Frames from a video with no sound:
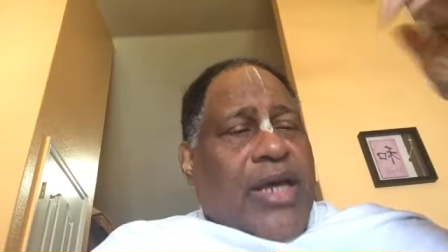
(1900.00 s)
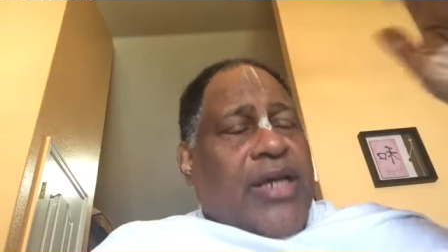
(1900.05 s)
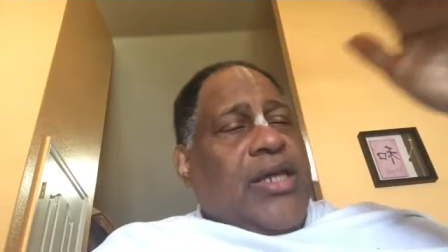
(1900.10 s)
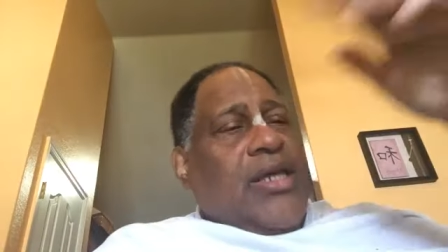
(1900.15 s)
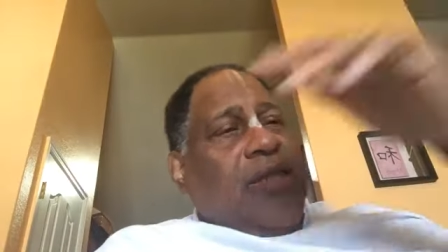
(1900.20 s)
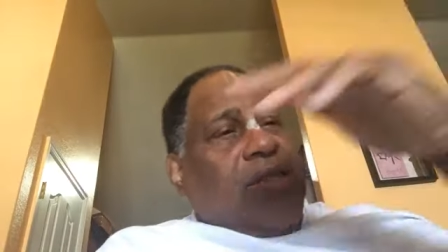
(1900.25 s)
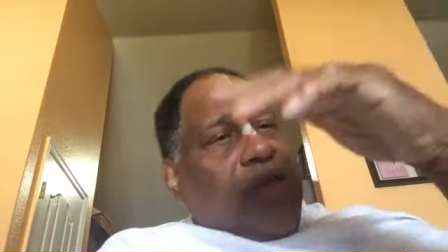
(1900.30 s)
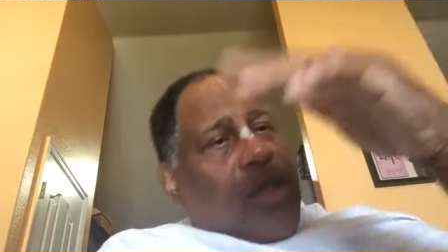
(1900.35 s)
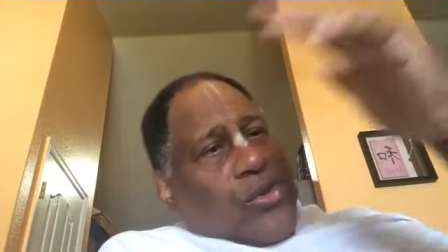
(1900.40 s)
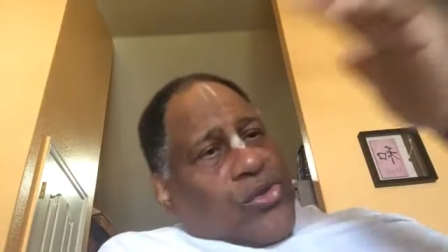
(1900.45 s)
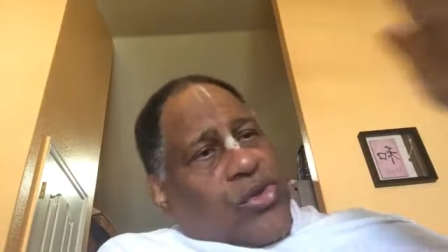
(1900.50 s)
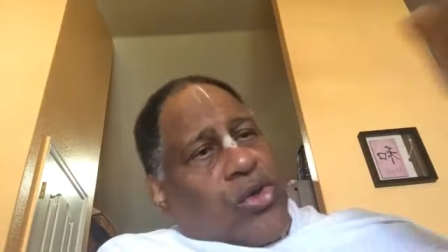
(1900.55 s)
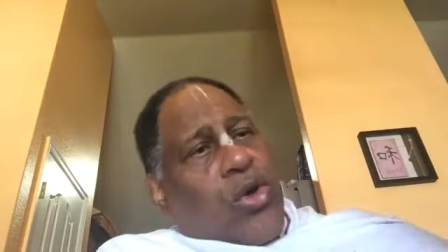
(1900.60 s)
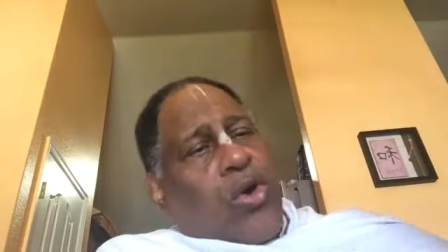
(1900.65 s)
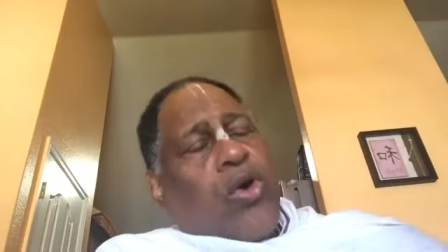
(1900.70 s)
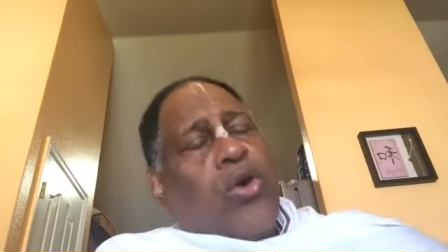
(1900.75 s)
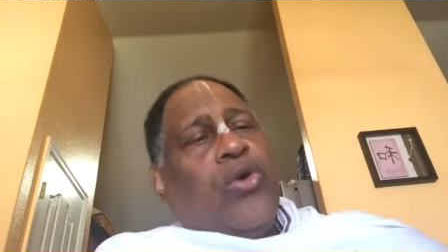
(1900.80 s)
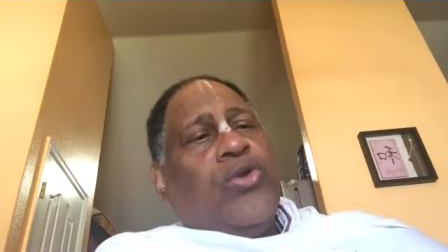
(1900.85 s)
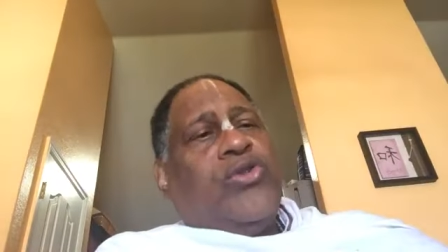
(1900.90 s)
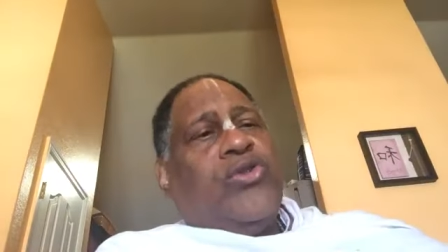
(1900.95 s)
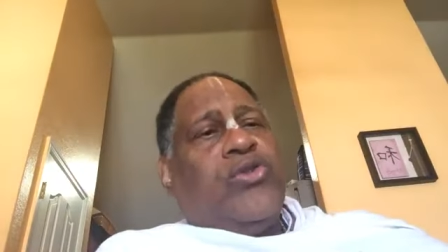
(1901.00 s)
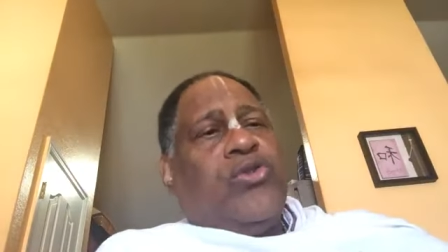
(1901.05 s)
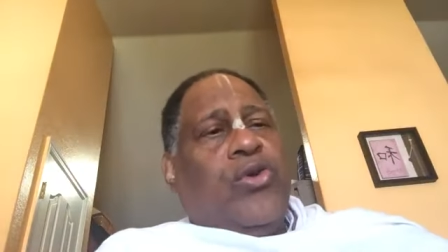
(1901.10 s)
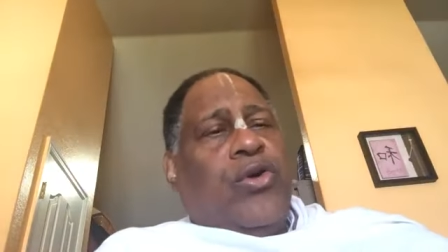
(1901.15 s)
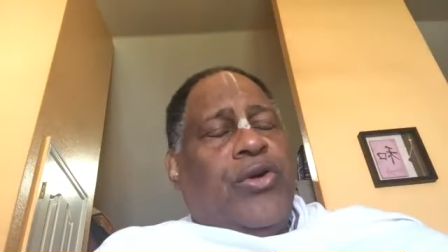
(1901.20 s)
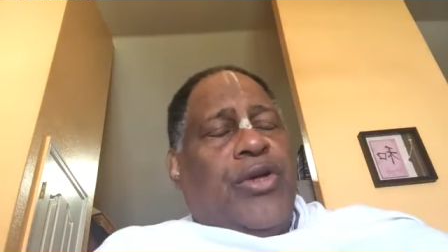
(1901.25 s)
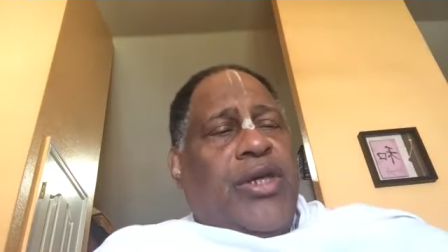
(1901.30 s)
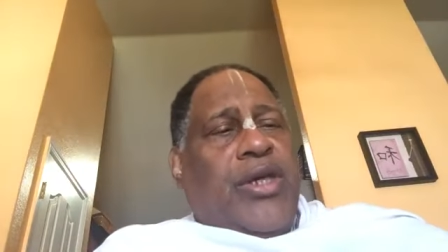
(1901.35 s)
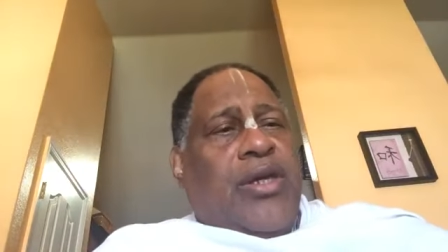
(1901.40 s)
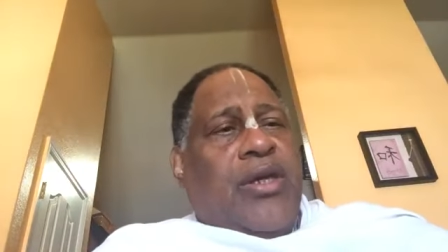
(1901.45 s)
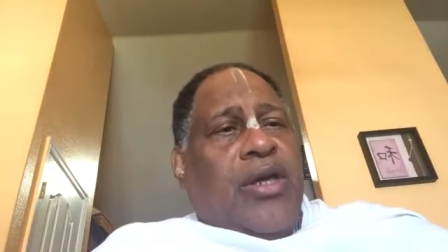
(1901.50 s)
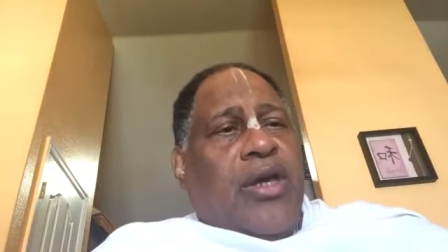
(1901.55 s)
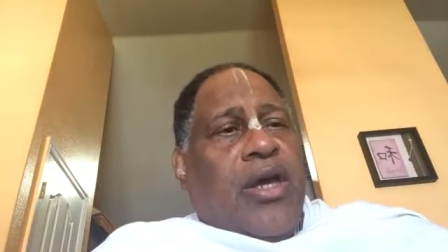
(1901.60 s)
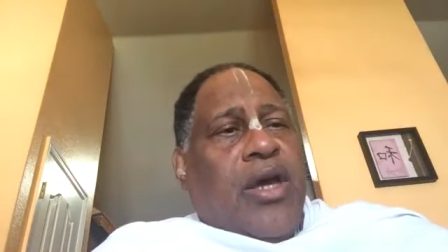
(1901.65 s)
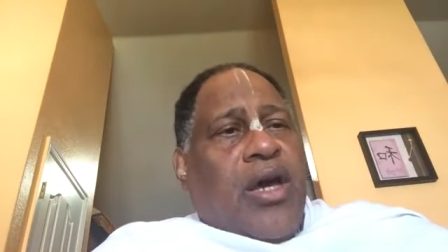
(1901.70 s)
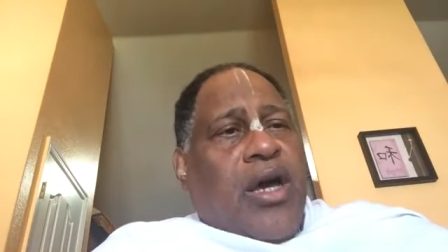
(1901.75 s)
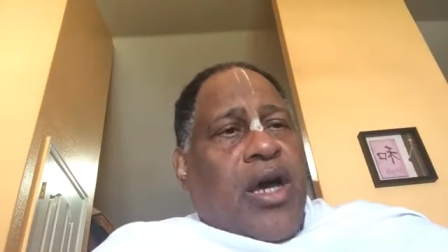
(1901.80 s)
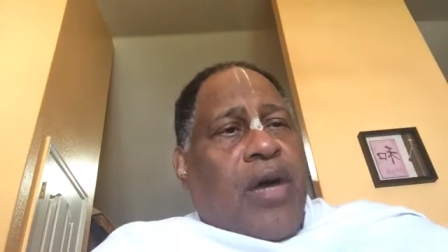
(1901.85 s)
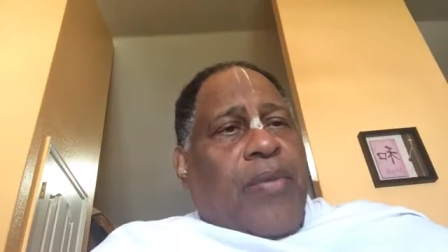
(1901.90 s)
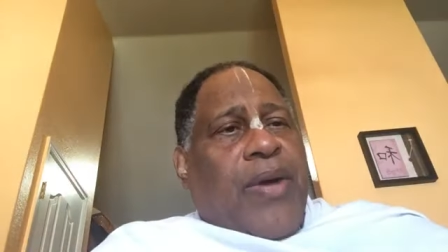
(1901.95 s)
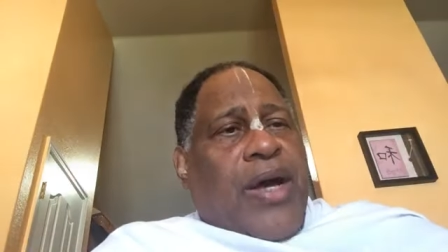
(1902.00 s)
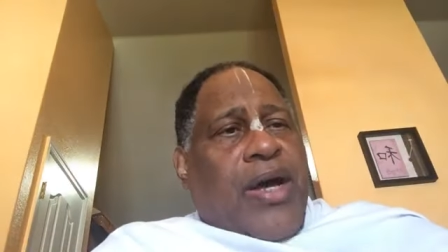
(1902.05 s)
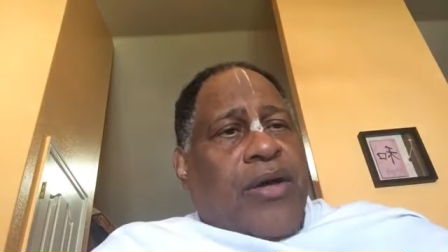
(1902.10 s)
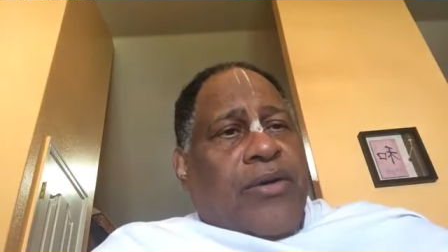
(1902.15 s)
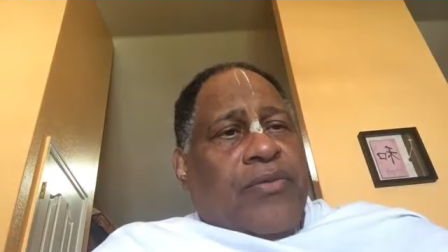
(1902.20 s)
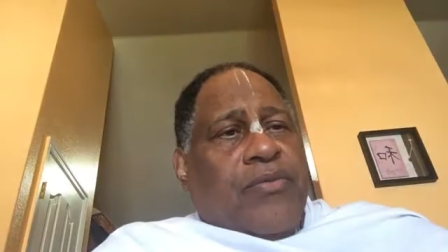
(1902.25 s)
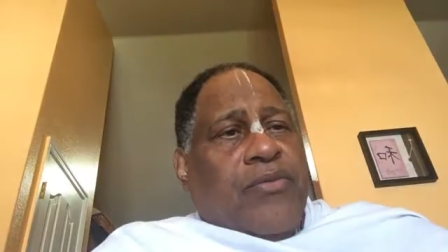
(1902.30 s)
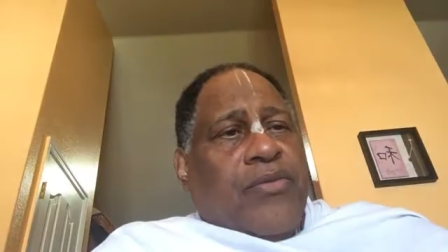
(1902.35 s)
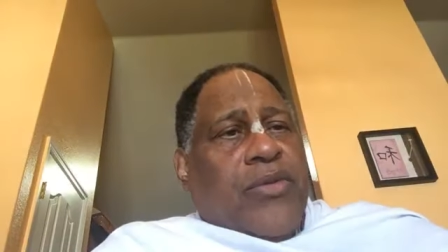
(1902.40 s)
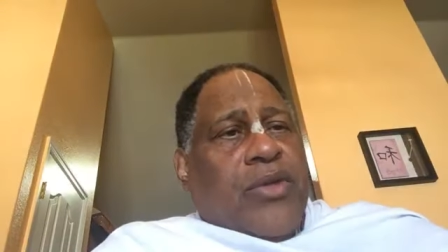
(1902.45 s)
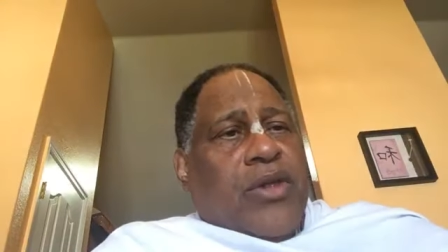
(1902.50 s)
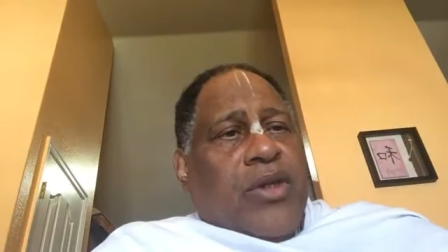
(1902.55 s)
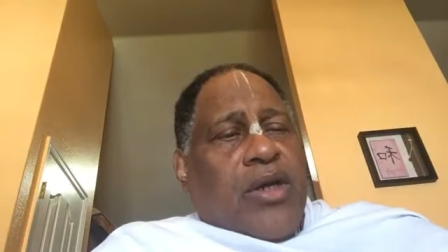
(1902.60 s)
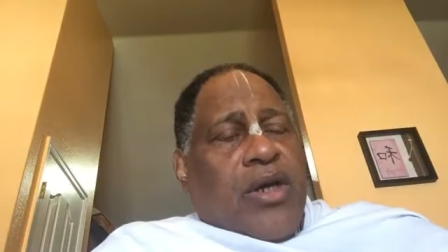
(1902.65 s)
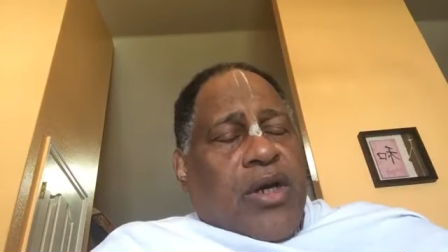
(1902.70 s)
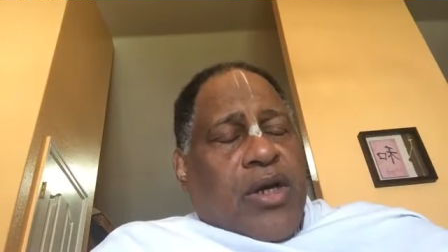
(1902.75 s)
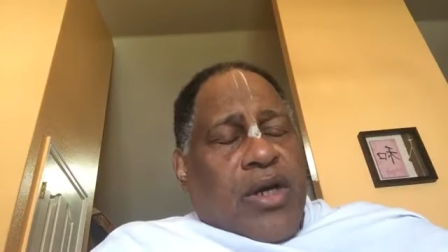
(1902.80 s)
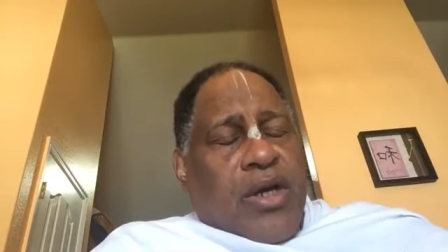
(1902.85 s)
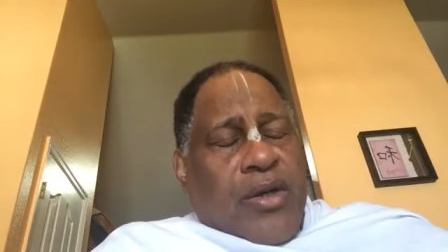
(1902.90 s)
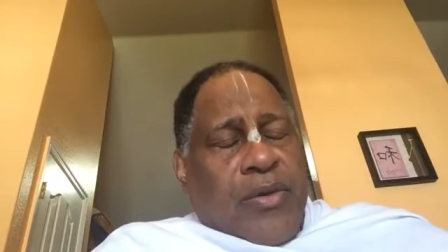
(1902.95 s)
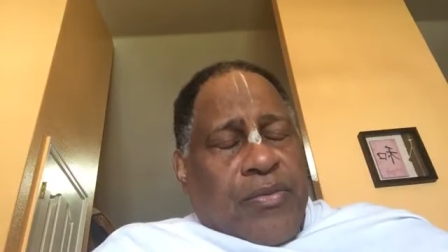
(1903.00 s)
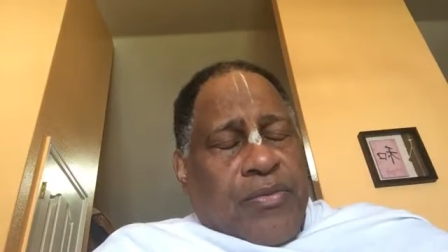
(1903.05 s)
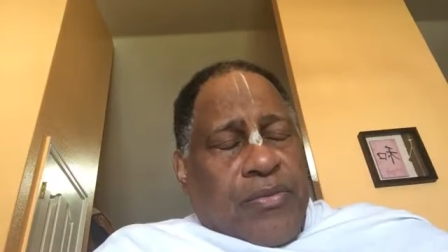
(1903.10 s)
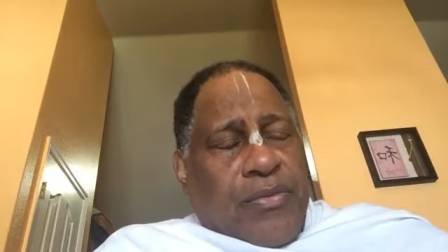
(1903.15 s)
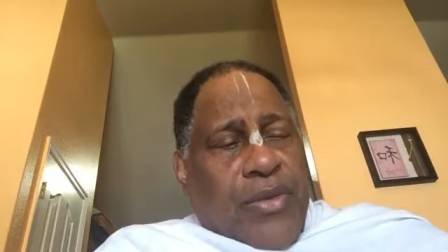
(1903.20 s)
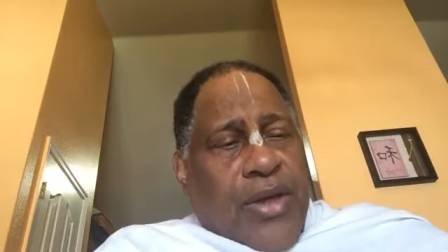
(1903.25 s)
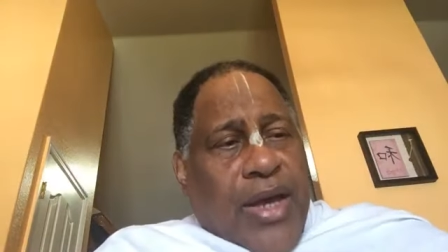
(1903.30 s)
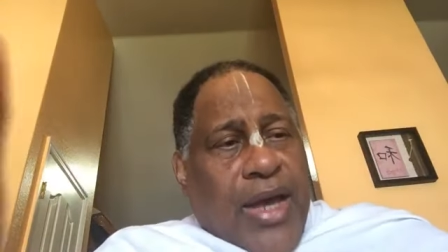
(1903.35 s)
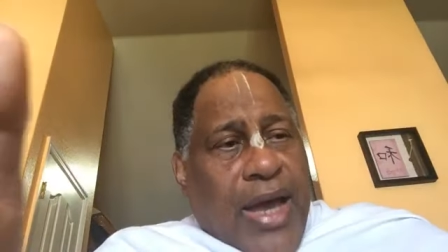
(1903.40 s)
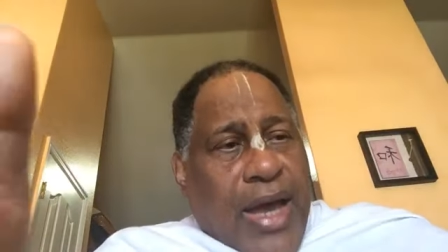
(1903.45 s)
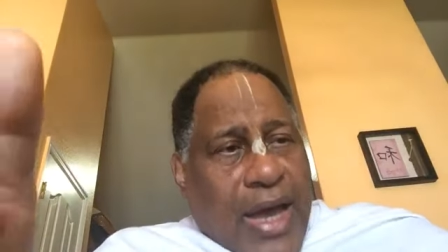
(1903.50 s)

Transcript: And he tells the whole story about um,